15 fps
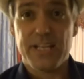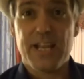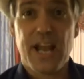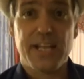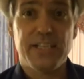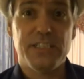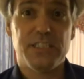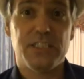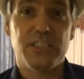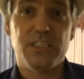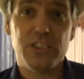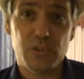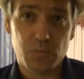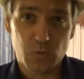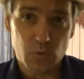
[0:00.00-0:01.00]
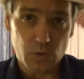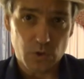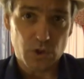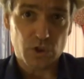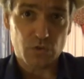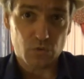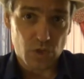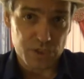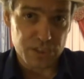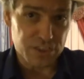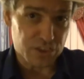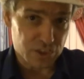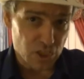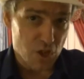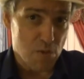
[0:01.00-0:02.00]
in the 90s, Gino Maru used to run
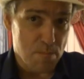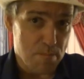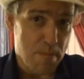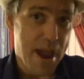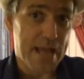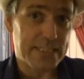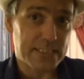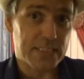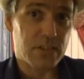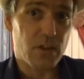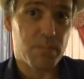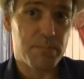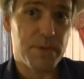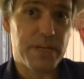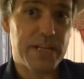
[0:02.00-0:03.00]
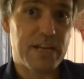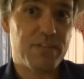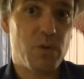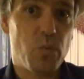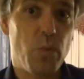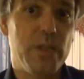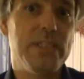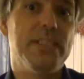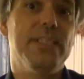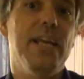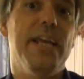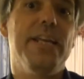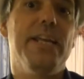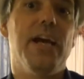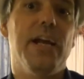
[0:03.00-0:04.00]
this Magic Club meeting every
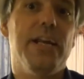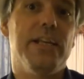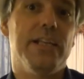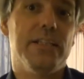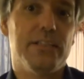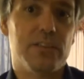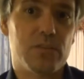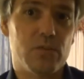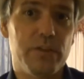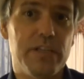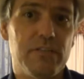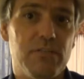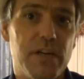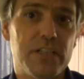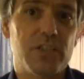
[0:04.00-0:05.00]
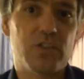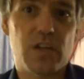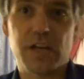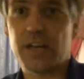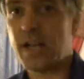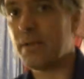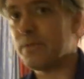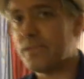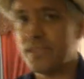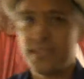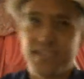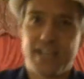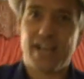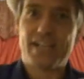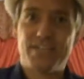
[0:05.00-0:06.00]
Wednesday night at this Korean restaurant. And I
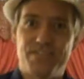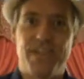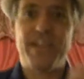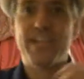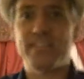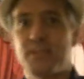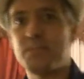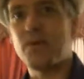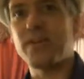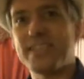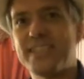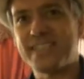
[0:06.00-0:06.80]
got to Vegas, I'm all